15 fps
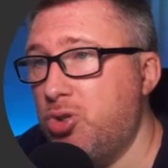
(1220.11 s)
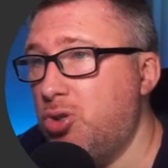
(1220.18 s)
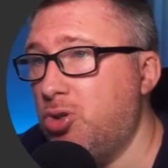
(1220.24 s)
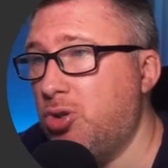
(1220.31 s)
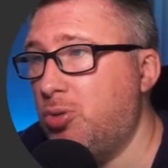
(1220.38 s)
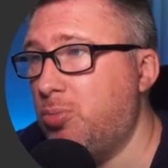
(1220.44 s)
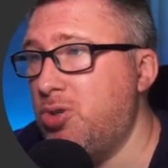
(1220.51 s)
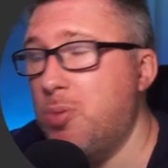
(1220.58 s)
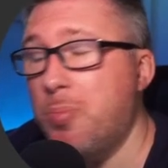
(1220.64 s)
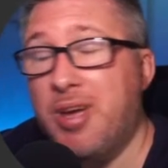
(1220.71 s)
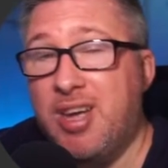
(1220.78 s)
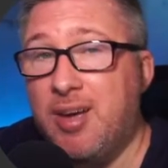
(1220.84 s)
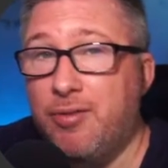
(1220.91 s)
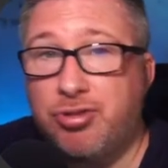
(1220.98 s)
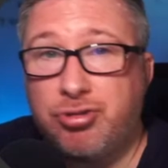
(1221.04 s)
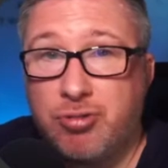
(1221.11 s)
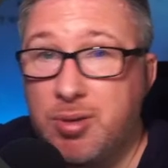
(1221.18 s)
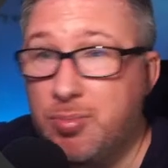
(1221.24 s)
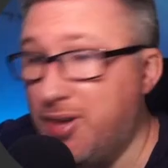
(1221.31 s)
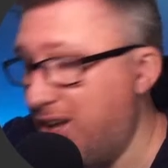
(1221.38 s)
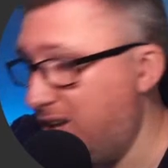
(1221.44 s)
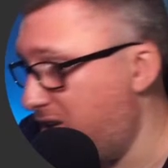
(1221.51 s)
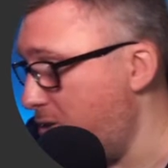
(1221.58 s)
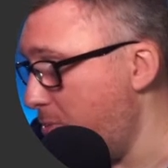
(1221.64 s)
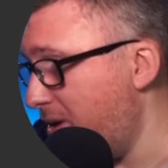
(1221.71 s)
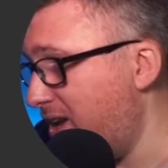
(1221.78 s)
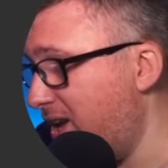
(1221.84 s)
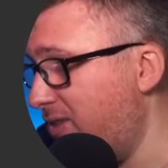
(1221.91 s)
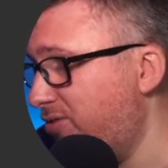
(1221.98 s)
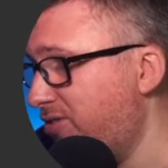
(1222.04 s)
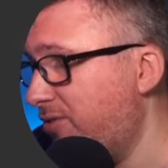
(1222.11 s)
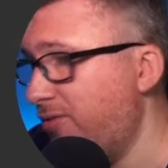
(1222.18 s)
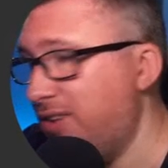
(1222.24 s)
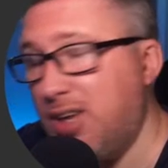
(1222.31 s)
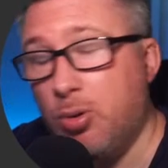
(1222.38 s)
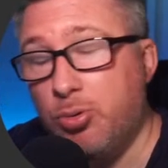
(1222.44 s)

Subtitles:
You may have a Stream Deck. You may have something